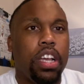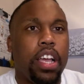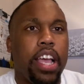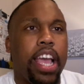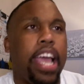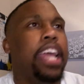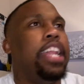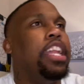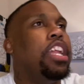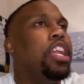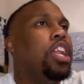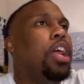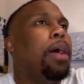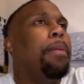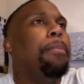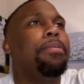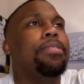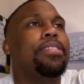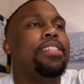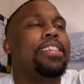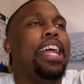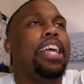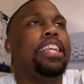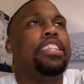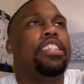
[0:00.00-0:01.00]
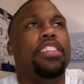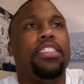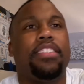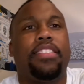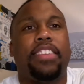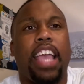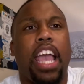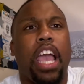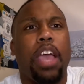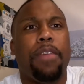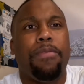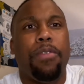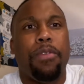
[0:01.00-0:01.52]
And the numbers that I just
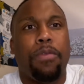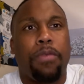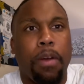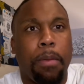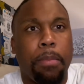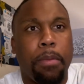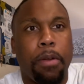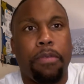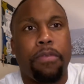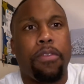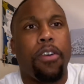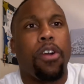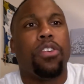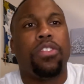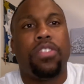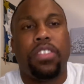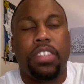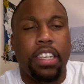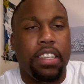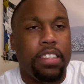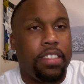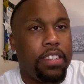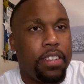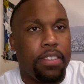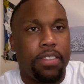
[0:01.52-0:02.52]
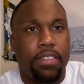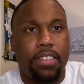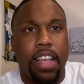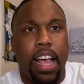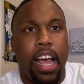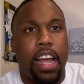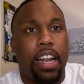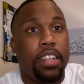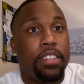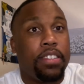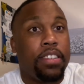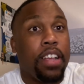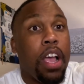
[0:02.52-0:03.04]
gave you from the first season of
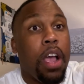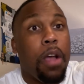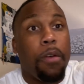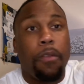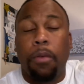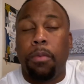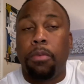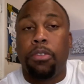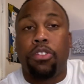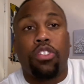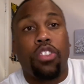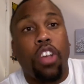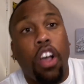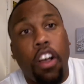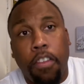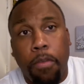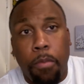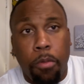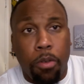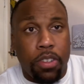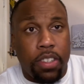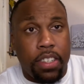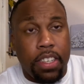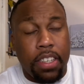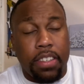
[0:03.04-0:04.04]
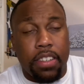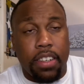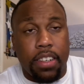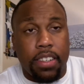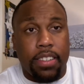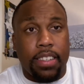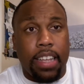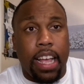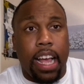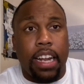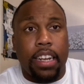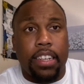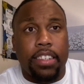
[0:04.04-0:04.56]
Silas, from the sophomore season of
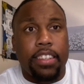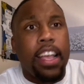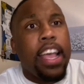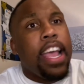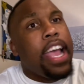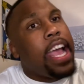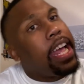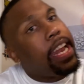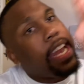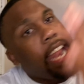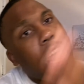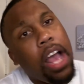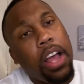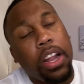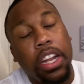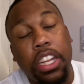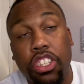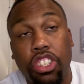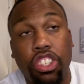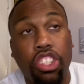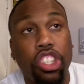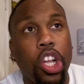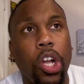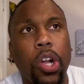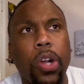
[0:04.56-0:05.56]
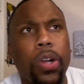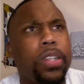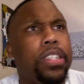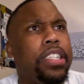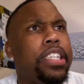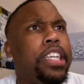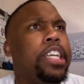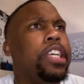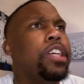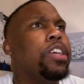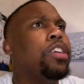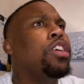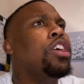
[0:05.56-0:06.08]
Silas, and now in his third
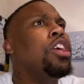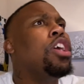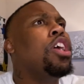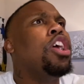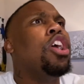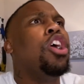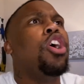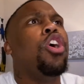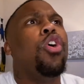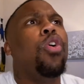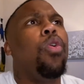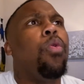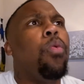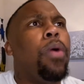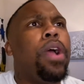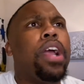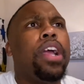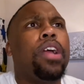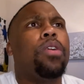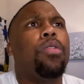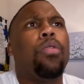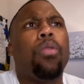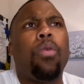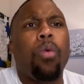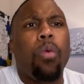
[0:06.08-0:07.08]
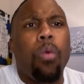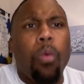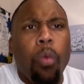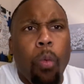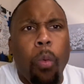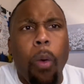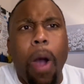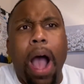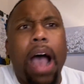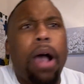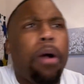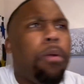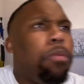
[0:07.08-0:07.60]
year,
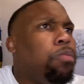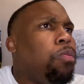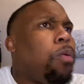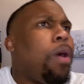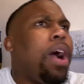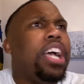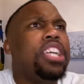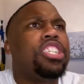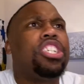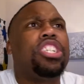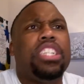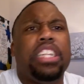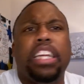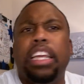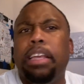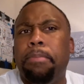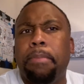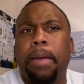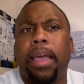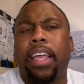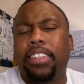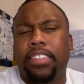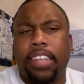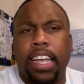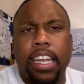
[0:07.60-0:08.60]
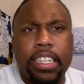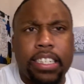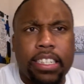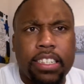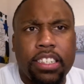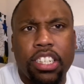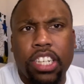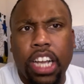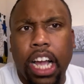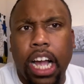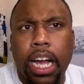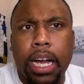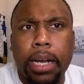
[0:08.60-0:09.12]
why should he maintain his
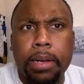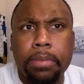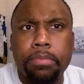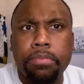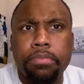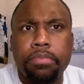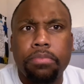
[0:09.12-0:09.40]
job?